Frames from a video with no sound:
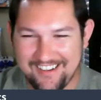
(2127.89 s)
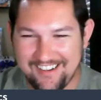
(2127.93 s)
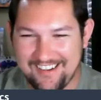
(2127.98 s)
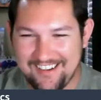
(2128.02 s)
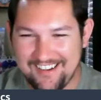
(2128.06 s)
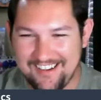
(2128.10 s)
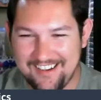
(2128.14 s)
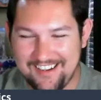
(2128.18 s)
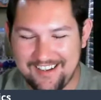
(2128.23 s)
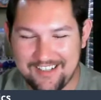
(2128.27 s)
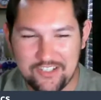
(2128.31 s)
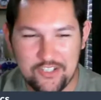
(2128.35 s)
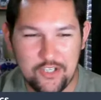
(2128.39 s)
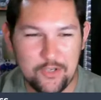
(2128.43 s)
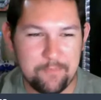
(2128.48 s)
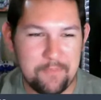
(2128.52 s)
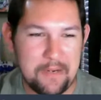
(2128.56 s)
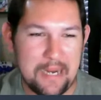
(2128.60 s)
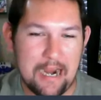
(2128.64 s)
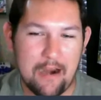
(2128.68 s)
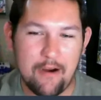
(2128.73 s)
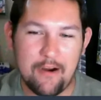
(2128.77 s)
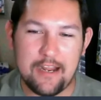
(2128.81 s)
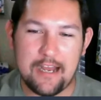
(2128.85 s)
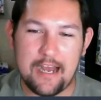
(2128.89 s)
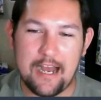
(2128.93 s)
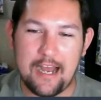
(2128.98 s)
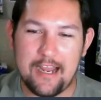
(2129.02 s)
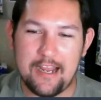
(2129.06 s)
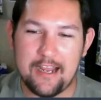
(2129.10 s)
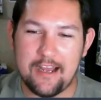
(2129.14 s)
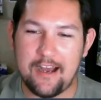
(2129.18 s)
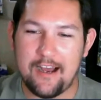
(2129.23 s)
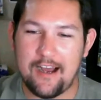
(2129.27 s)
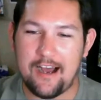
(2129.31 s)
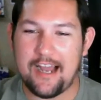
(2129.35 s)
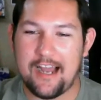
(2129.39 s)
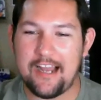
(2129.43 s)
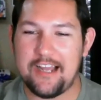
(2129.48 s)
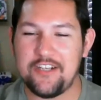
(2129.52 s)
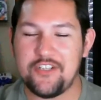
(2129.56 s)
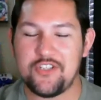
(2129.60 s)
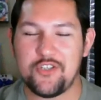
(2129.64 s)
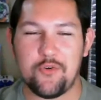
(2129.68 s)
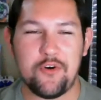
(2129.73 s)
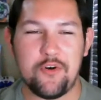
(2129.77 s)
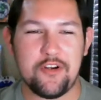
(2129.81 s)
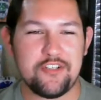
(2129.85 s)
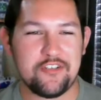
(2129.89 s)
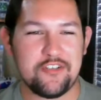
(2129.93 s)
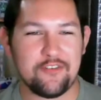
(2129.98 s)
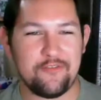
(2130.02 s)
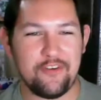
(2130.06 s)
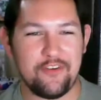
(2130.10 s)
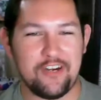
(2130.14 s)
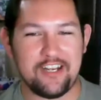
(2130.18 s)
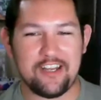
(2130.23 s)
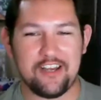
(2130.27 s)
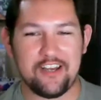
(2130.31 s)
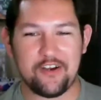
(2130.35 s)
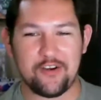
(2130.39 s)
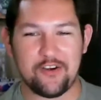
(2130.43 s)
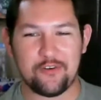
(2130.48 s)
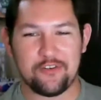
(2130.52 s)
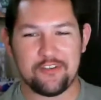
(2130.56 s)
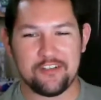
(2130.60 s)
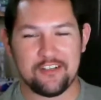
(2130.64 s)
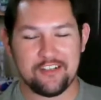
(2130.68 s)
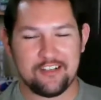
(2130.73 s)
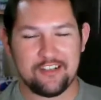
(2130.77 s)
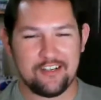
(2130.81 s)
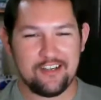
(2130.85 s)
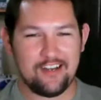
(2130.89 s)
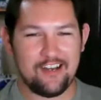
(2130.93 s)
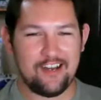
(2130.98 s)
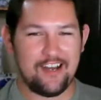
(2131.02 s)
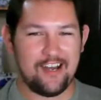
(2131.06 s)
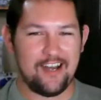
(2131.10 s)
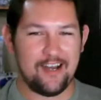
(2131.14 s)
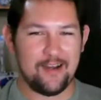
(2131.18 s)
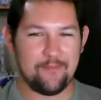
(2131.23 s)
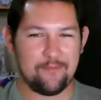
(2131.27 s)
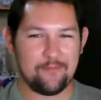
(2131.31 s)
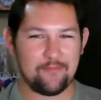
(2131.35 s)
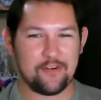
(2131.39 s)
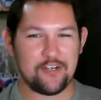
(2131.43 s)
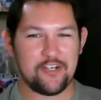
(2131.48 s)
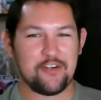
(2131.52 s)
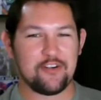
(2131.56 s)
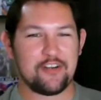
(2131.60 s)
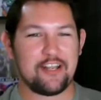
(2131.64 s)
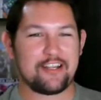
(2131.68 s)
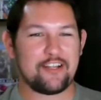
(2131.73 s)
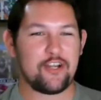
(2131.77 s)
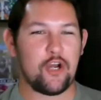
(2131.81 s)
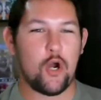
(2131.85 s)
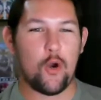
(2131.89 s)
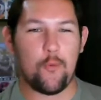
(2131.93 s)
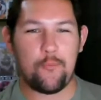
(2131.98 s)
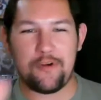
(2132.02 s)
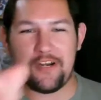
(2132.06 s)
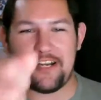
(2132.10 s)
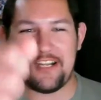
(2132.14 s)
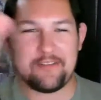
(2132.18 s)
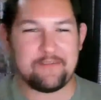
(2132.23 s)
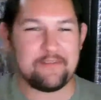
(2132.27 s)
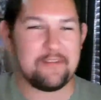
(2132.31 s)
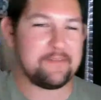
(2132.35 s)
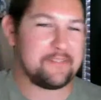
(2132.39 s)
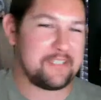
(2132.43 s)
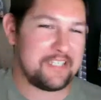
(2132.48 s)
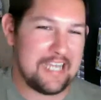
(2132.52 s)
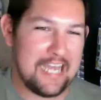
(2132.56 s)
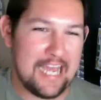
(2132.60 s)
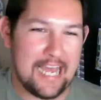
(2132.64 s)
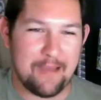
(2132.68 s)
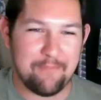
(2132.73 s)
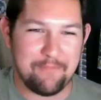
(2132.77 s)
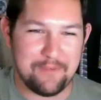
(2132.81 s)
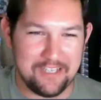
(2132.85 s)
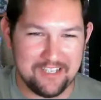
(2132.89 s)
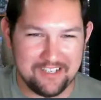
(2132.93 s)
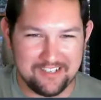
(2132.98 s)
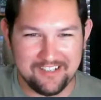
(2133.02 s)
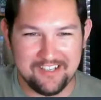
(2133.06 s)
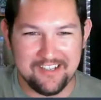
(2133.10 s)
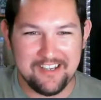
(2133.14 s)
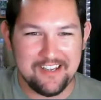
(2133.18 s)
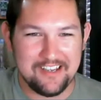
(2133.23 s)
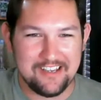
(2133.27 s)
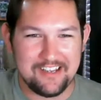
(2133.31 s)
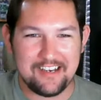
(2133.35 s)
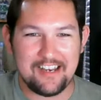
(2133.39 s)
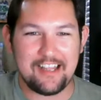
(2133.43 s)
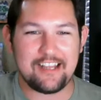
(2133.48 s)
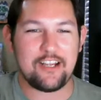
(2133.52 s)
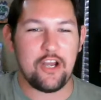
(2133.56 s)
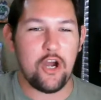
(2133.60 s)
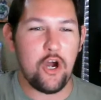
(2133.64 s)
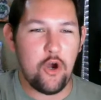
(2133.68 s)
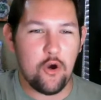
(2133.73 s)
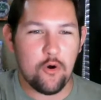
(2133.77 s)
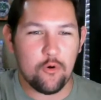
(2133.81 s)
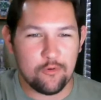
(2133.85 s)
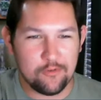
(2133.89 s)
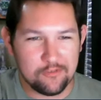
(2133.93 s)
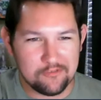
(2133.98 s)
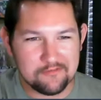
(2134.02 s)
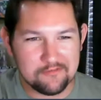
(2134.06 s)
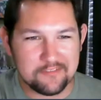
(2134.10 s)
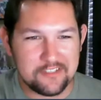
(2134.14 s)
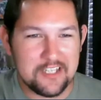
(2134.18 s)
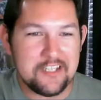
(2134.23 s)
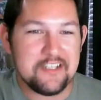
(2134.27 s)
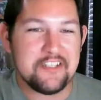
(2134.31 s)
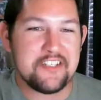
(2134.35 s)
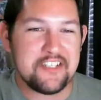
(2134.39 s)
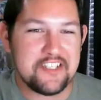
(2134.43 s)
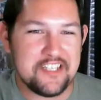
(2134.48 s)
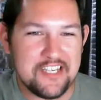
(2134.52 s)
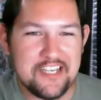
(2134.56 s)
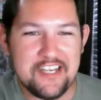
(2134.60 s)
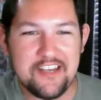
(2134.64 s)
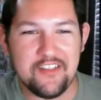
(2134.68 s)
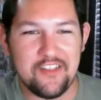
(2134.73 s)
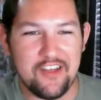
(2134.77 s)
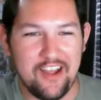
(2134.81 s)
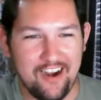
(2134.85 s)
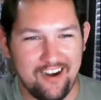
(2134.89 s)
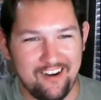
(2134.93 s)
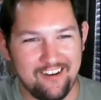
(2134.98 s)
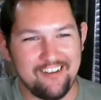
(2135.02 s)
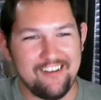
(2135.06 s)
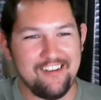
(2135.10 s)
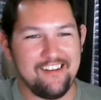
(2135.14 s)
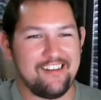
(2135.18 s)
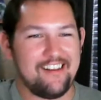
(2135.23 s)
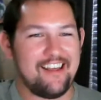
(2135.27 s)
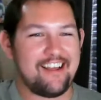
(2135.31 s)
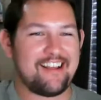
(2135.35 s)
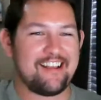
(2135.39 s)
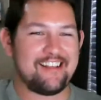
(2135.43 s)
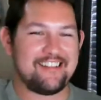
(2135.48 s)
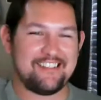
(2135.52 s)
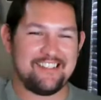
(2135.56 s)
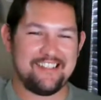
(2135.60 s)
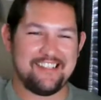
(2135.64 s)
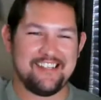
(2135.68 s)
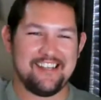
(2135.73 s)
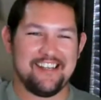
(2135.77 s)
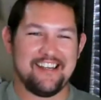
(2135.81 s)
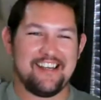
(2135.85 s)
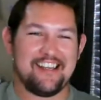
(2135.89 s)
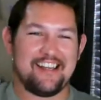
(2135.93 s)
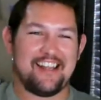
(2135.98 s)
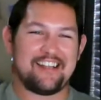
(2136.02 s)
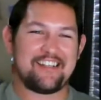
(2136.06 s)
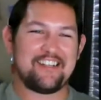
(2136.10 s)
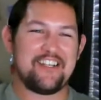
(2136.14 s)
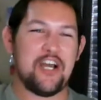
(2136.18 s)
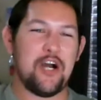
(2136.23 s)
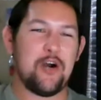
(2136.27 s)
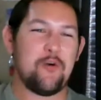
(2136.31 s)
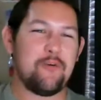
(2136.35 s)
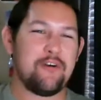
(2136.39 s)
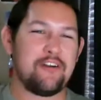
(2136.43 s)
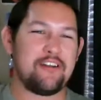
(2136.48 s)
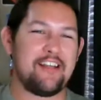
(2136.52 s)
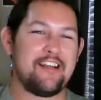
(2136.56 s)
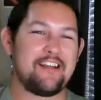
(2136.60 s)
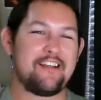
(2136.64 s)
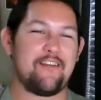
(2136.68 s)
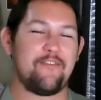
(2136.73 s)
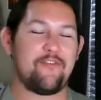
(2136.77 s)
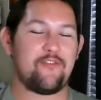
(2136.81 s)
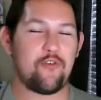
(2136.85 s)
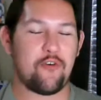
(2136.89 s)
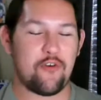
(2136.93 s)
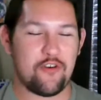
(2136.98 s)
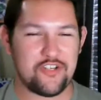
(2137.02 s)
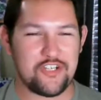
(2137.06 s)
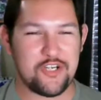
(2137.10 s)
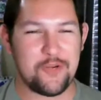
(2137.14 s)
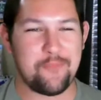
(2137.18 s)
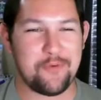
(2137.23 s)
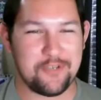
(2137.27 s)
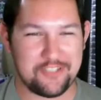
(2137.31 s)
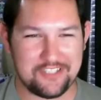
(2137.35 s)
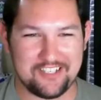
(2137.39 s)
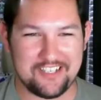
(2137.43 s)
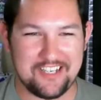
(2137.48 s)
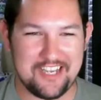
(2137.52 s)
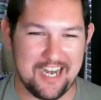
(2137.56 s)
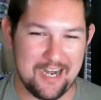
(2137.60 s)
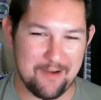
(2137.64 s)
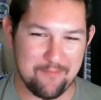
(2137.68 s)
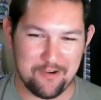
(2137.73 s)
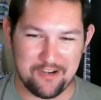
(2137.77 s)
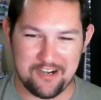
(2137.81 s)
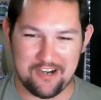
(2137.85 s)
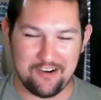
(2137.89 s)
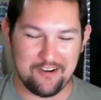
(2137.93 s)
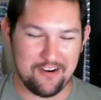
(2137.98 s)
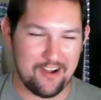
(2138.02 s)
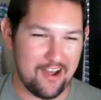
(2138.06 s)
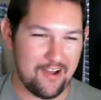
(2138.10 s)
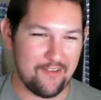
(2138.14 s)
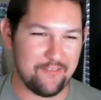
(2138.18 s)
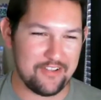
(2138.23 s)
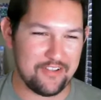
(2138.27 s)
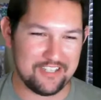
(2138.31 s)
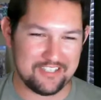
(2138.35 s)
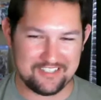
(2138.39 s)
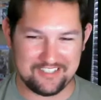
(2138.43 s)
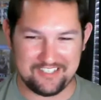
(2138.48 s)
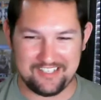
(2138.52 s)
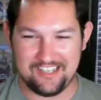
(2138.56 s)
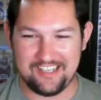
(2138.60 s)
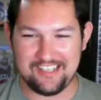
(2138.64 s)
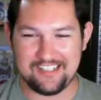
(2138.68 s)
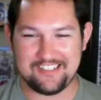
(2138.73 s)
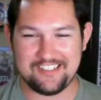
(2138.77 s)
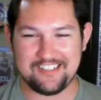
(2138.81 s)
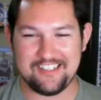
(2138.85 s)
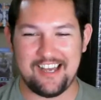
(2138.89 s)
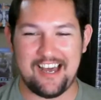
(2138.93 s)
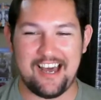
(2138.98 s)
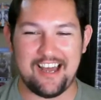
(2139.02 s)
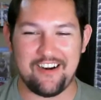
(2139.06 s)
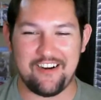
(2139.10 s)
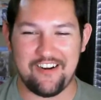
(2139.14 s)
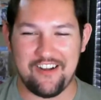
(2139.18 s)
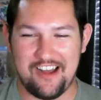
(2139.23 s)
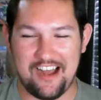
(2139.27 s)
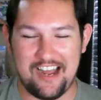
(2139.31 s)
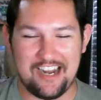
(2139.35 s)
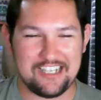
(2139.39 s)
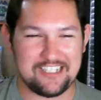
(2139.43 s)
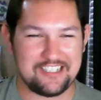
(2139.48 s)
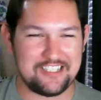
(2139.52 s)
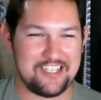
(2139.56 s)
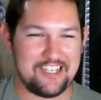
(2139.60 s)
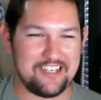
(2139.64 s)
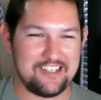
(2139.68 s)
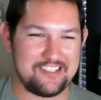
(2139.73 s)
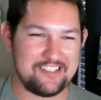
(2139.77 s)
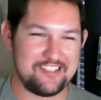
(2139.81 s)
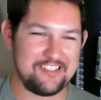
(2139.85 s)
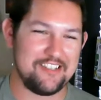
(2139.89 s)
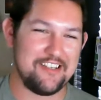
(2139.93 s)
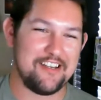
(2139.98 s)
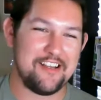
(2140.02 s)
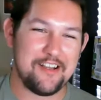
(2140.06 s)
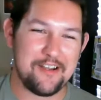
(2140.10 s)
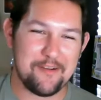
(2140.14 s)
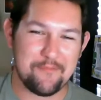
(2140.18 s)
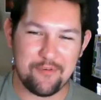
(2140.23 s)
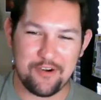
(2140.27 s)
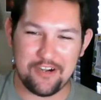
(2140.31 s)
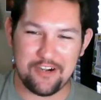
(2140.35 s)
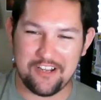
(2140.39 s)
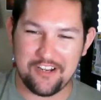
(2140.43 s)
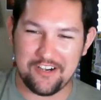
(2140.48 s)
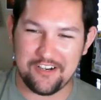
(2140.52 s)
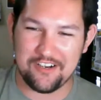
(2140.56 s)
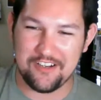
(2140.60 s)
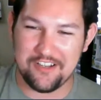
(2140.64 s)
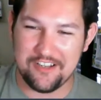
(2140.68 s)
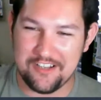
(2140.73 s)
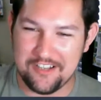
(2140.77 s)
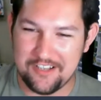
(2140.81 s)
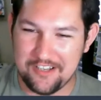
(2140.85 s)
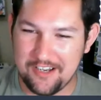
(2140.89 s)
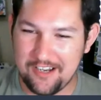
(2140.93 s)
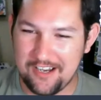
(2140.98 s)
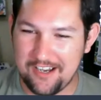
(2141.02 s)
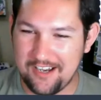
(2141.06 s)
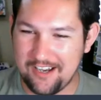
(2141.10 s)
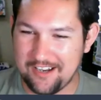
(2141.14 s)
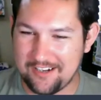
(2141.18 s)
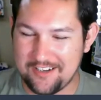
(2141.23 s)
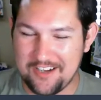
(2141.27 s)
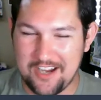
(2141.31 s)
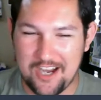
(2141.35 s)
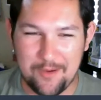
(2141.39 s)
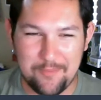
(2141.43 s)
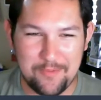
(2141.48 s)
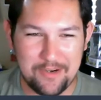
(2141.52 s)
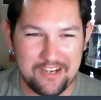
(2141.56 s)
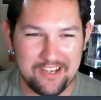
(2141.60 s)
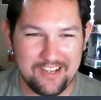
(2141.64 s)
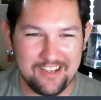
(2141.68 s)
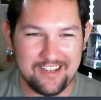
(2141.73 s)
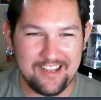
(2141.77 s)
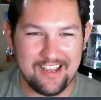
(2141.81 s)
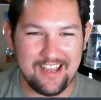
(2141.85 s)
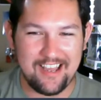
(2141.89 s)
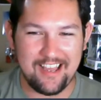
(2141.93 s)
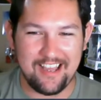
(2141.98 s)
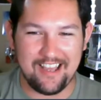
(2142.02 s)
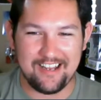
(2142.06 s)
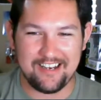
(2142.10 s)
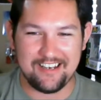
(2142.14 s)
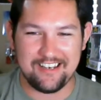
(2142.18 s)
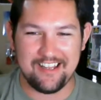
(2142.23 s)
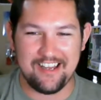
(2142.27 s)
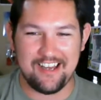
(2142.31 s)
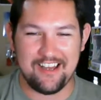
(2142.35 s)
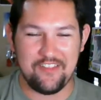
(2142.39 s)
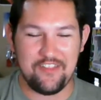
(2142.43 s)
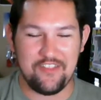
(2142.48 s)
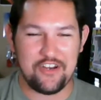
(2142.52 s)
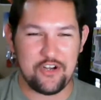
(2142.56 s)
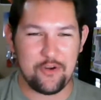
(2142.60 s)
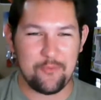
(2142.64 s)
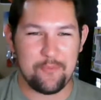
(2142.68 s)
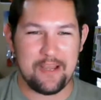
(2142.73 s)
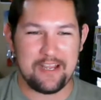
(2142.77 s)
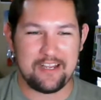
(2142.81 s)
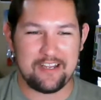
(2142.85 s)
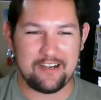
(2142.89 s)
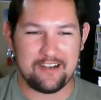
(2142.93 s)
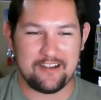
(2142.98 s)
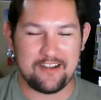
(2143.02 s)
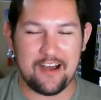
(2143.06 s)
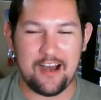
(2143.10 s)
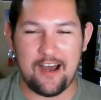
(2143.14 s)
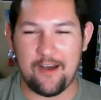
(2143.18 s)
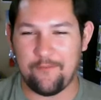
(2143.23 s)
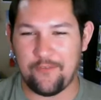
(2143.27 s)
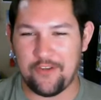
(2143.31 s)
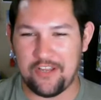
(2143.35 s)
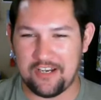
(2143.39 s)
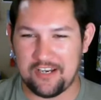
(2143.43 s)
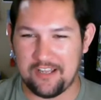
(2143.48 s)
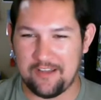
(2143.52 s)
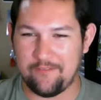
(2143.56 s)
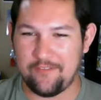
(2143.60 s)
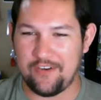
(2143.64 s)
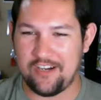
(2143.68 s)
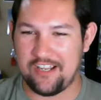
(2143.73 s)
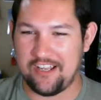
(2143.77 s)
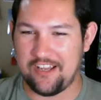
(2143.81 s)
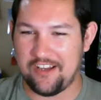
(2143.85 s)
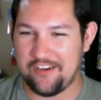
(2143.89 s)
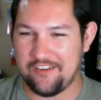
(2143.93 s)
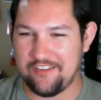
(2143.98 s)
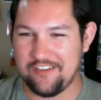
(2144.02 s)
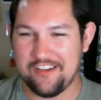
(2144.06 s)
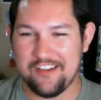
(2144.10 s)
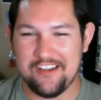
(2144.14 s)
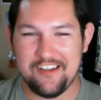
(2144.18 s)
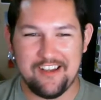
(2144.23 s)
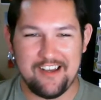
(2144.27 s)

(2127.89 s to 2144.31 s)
Uh, dude, Perry, I, I enjoyed your video um, where you're like opening up the cabinet, like, oh, didn't see you there. Like it, like no, like of course you put the camera in there. Obviously, it's I don't know. I just thought it's pretty good uh, comedy, and uh, then you're making coffee in that video.